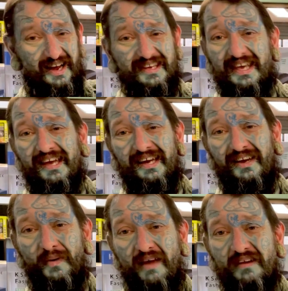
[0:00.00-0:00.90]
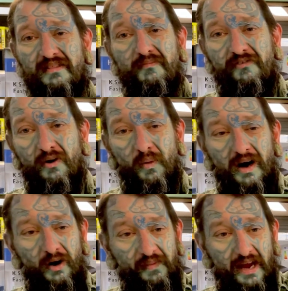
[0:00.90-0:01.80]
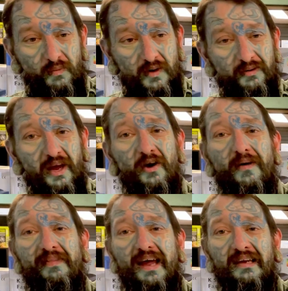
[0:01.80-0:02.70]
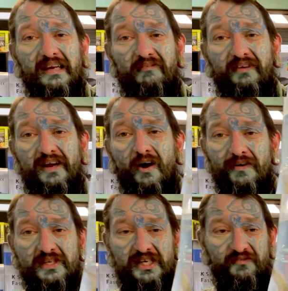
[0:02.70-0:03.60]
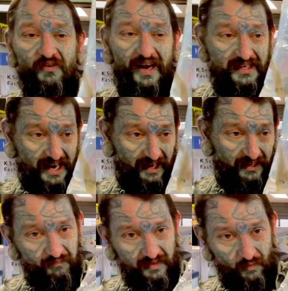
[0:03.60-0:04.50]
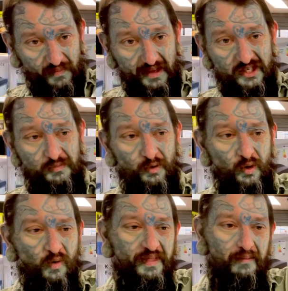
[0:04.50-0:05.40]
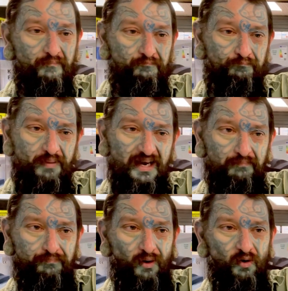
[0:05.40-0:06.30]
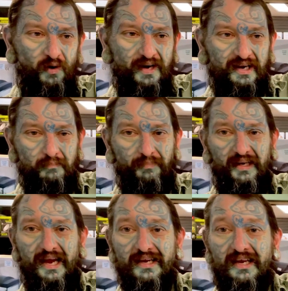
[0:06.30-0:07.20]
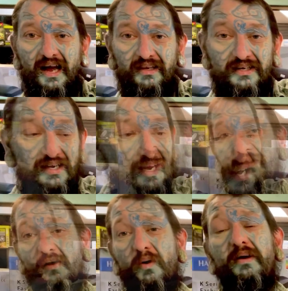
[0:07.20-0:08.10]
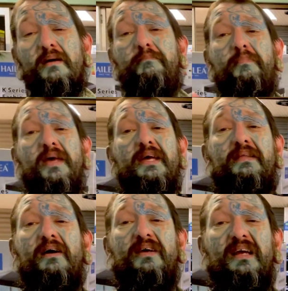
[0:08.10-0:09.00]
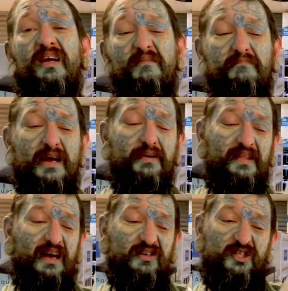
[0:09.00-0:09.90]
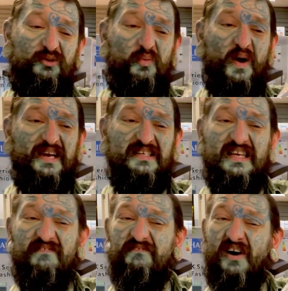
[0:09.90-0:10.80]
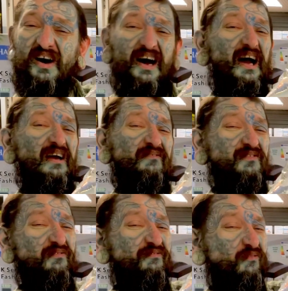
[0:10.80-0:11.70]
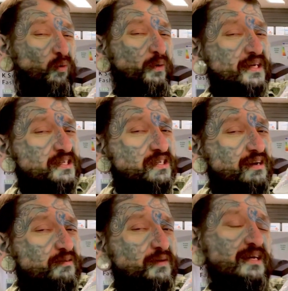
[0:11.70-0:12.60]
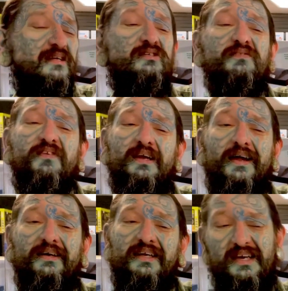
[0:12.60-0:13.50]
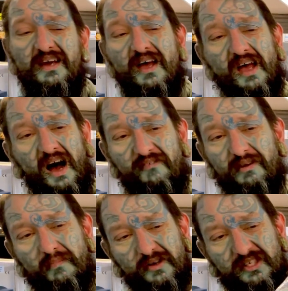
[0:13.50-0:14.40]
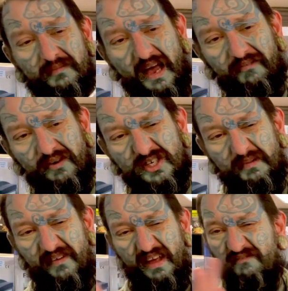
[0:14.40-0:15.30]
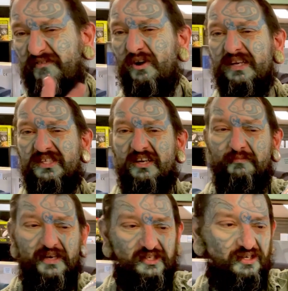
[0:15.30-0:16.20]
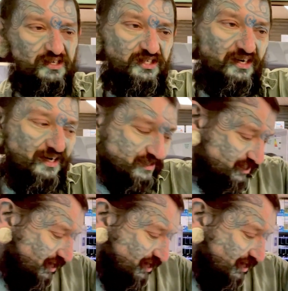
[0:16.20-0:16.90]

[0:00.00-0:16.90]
Yeah, haven't had them for a while. They will go that lovely orangey red color when they're small. They're a bit boring and plain colored, and they will get big. They'll get like maybe that 25 to 40 centimeters if you're lucky. I think most of them average about that 30 centimeter sort of size.